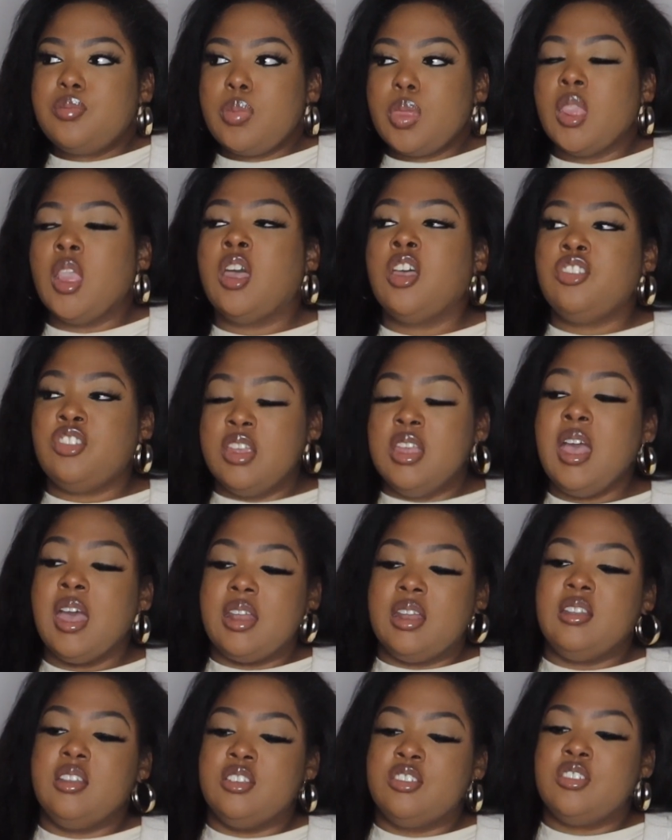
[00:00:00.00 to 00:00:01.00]
because she had
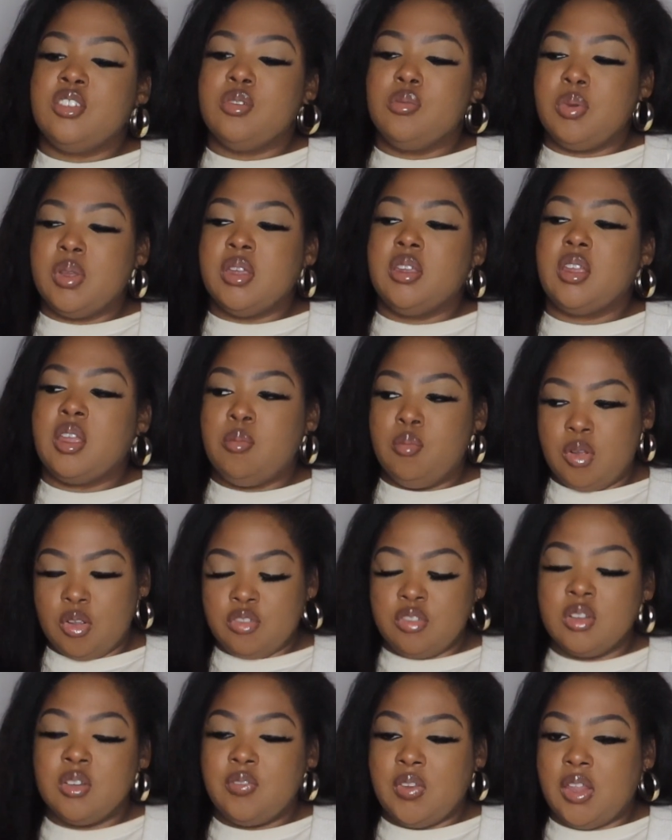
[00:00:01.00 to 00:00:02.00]
an issue with
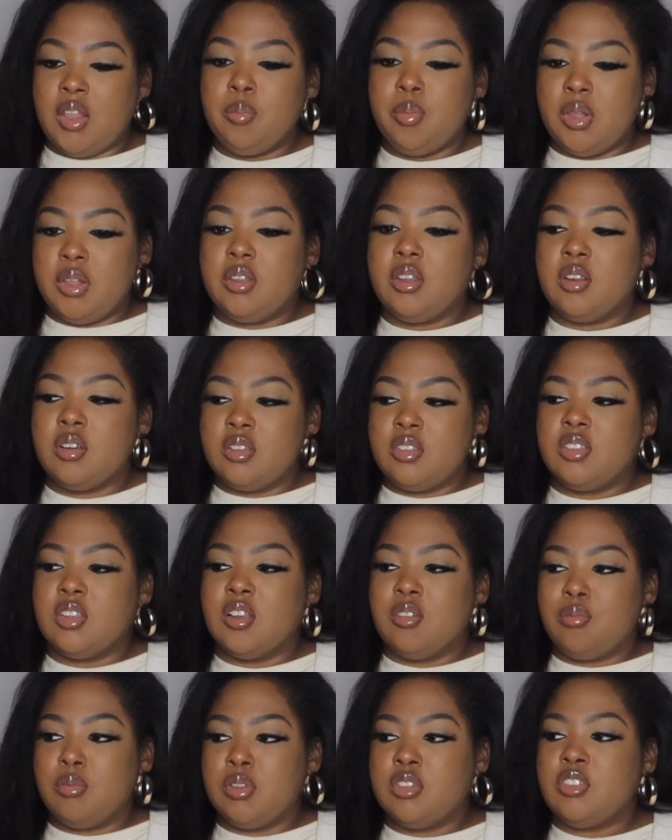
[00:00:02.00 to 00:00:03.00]
emotional availability
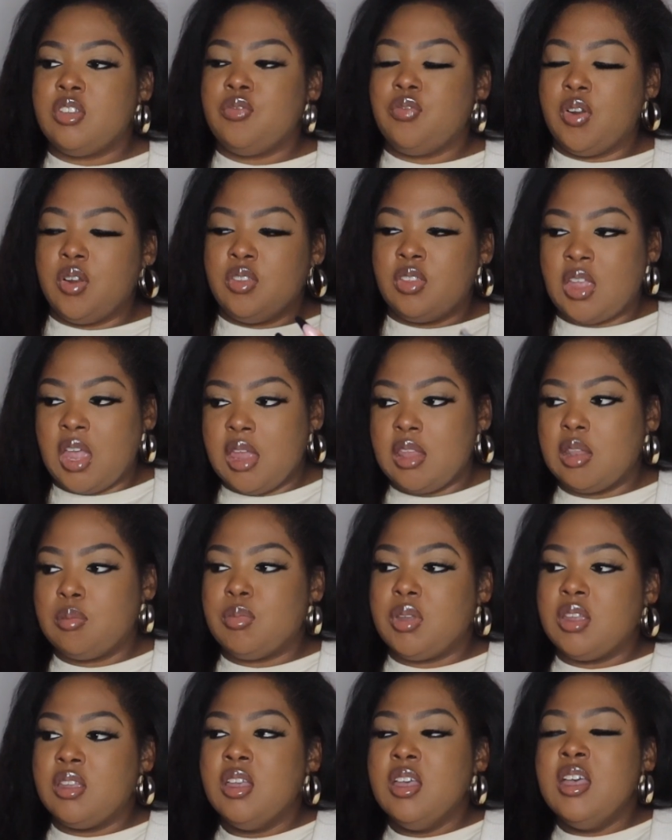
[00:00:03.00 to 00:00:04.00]
herself. When she first came to
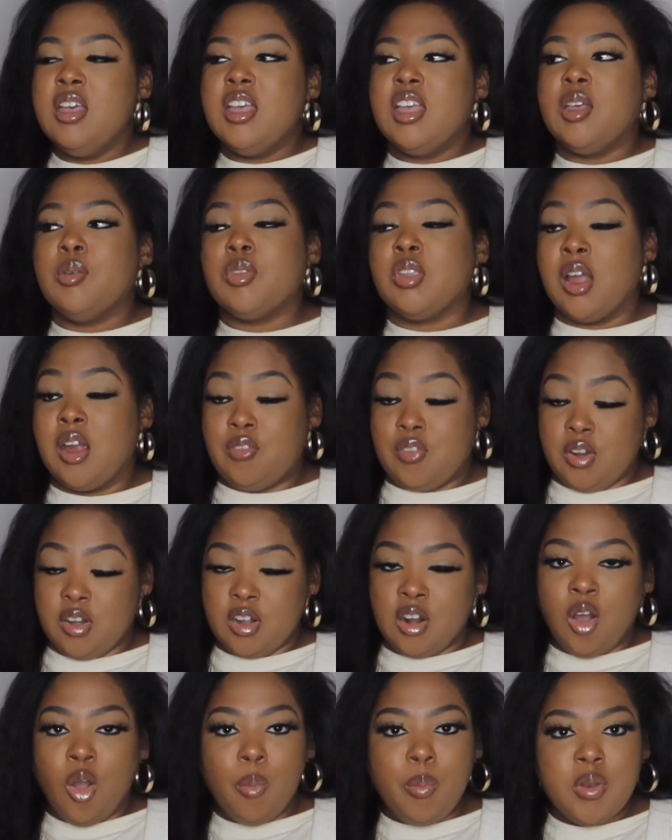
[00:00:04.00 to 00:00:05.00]
me, it was hard for her
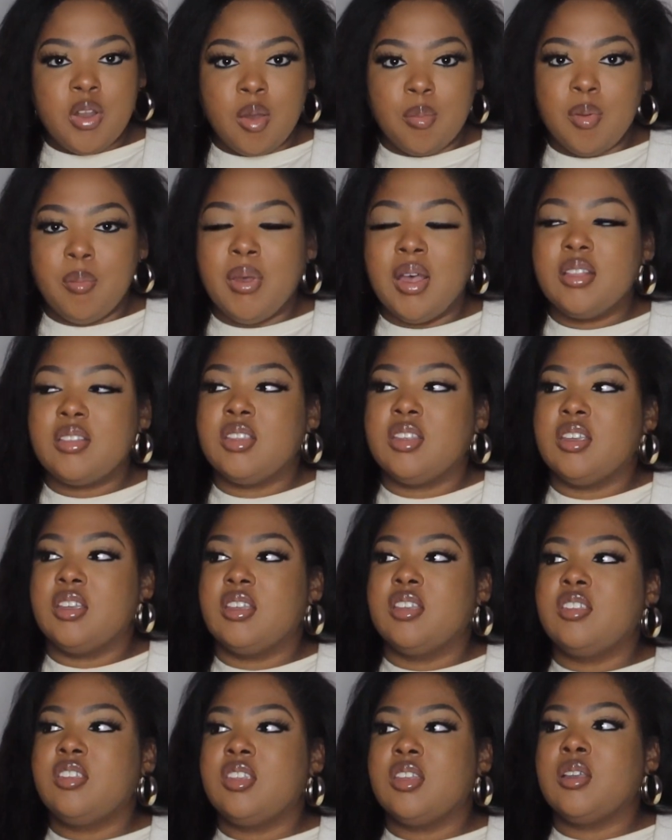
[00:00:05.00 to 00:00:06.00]
to open up about
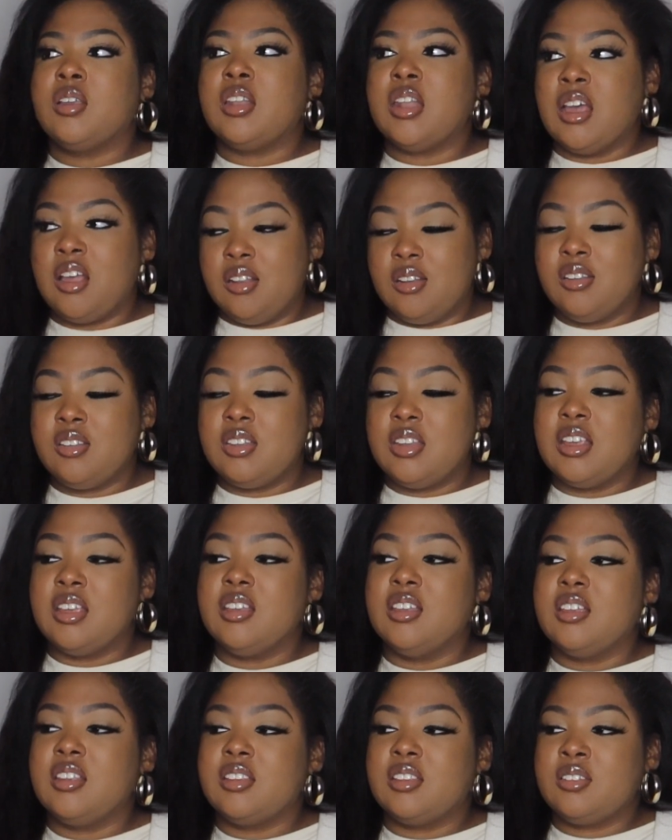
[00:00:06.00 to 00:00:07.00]
things. And I
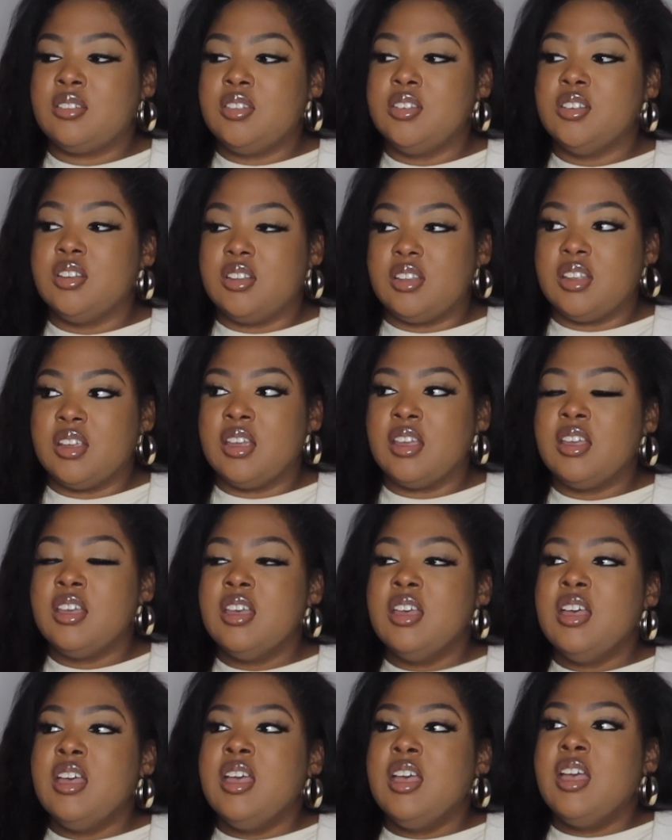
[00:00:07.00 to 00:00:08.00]
understood that.
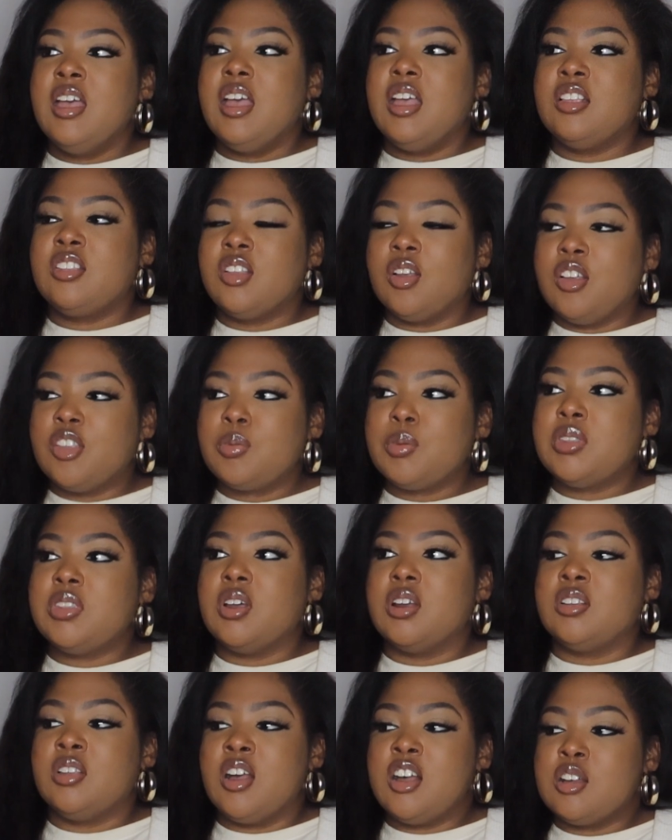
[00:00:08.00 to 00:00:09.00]
And so as we
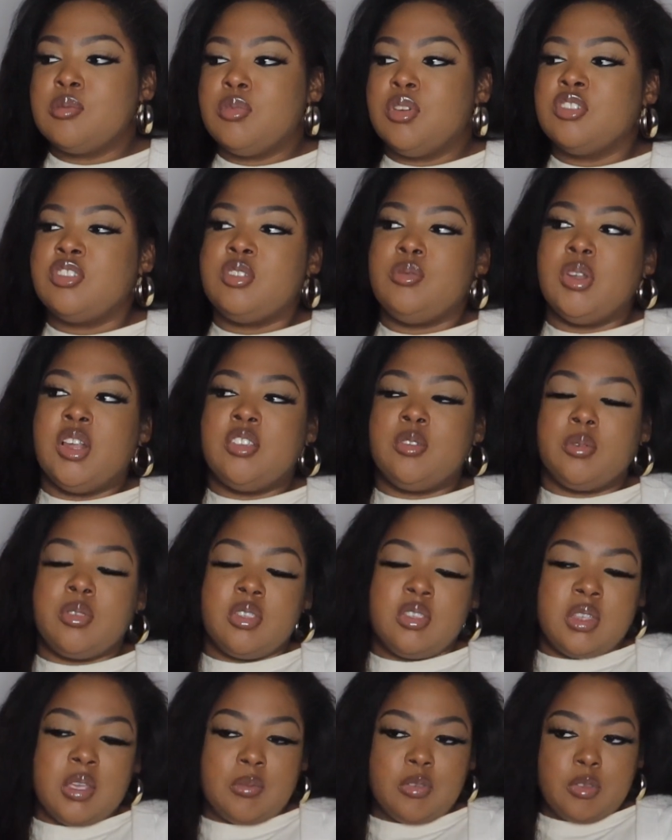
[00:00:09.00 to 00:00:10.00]
started talking more, she realized it was a
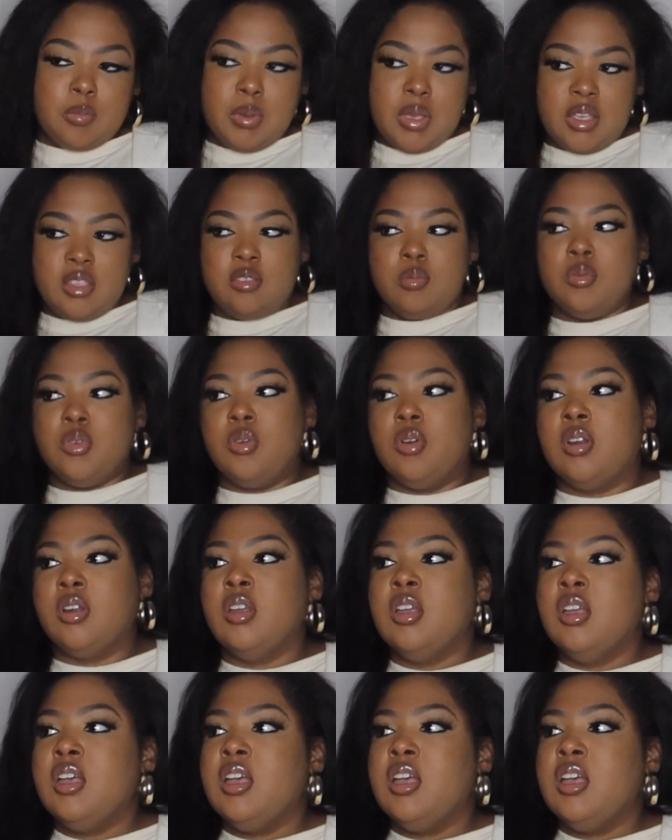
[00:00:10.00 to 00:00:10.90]
safe space more.